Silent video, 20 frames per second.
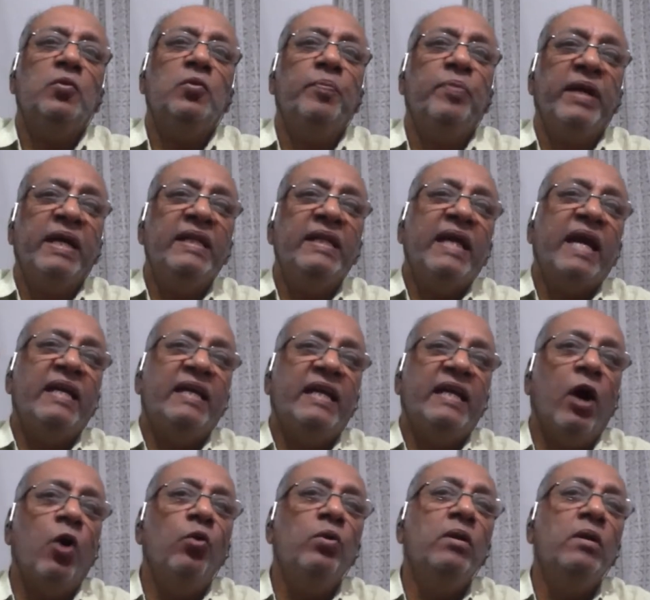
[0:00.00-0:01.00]
to bring that
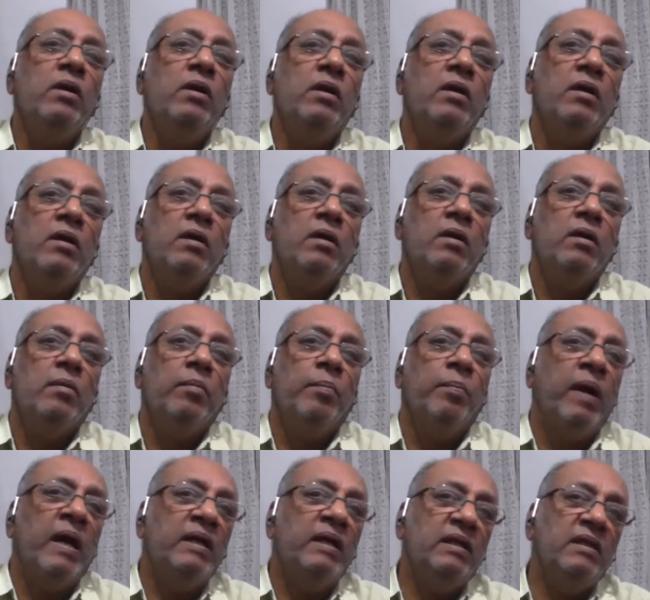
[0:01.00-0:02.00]
down,
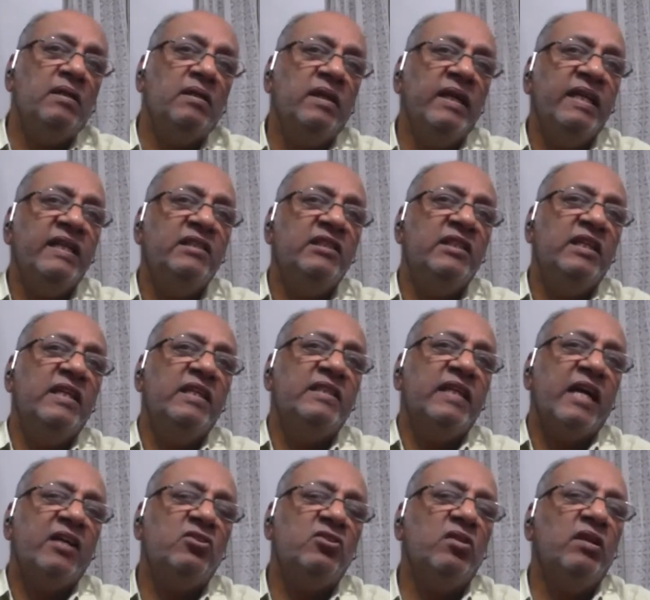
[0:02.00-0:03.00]
but the hinging
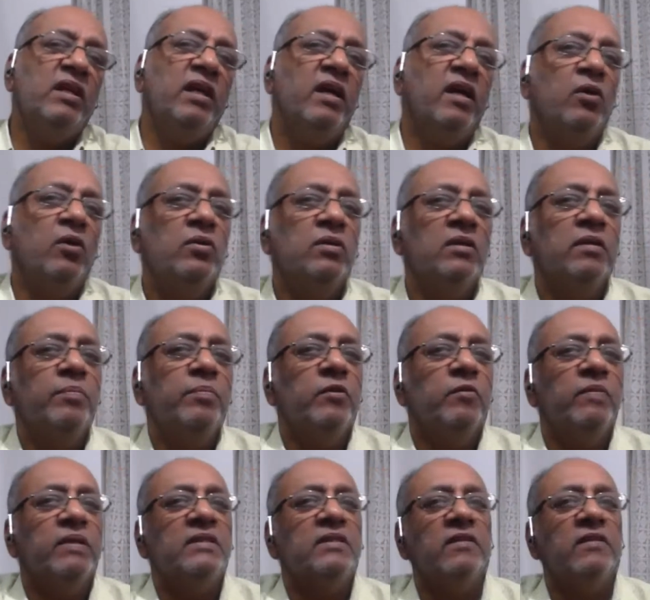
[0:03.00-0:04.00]
is actually around the
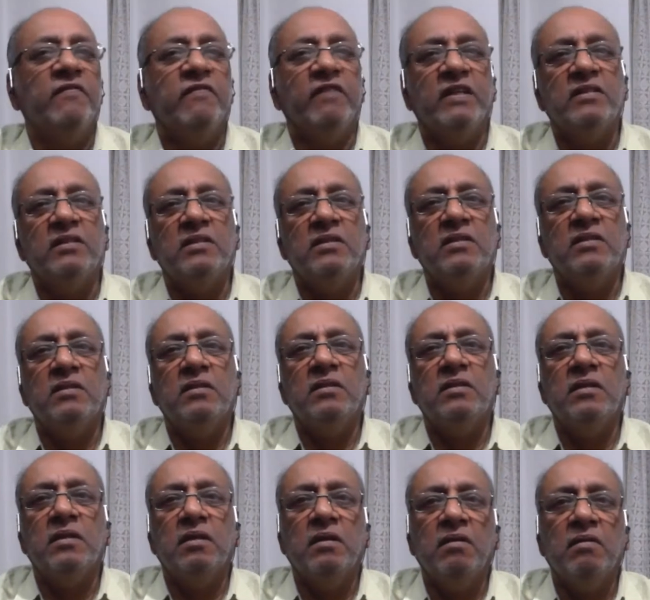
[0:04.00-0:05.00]
pubic symphysis,
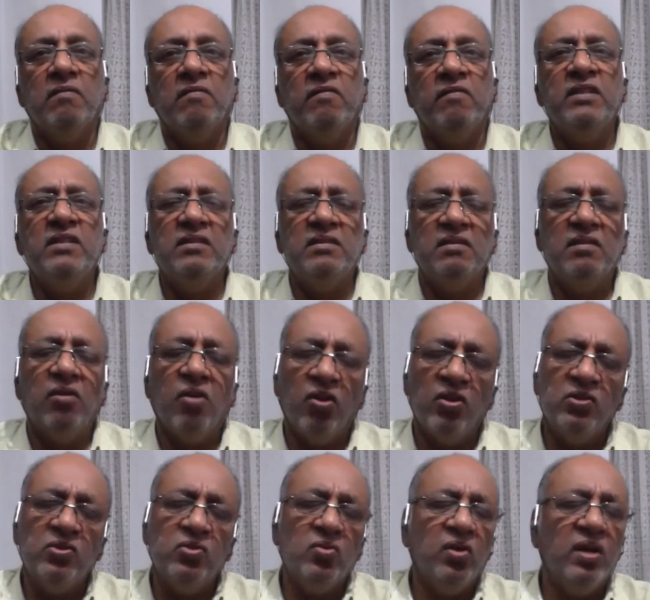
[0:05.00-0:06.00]
which
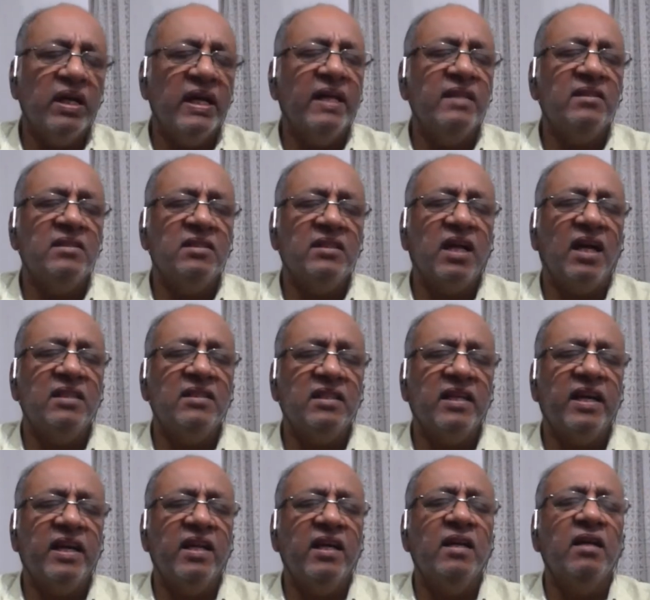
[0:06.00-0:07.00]
also again starts
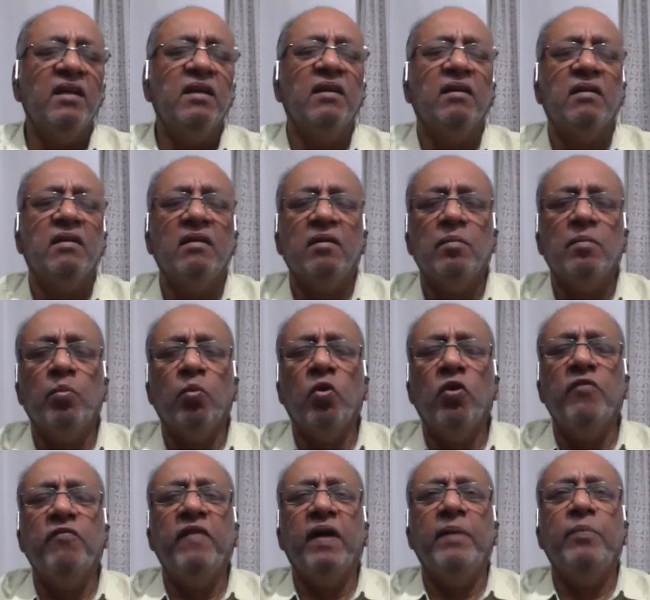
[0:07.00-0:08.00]
getting
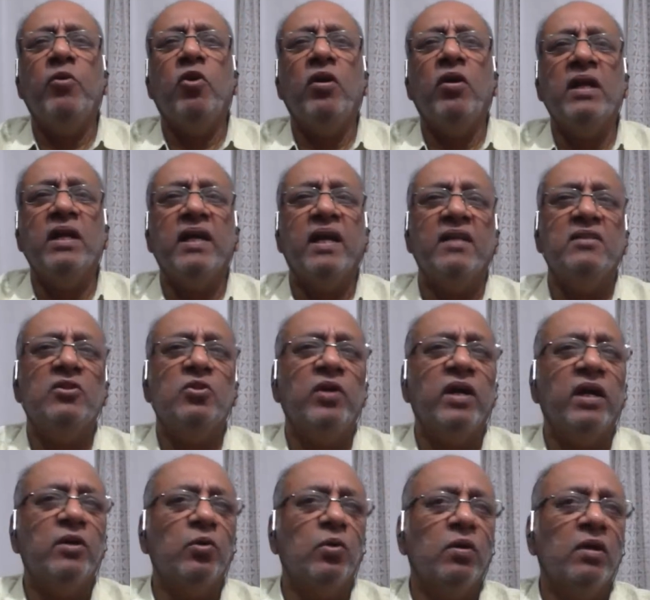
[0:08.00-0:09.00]
more fibrotic as you
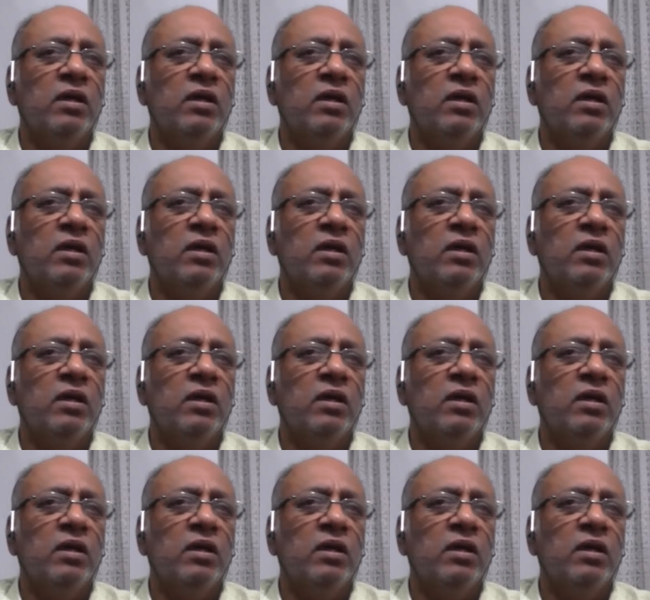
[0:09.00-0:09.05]
get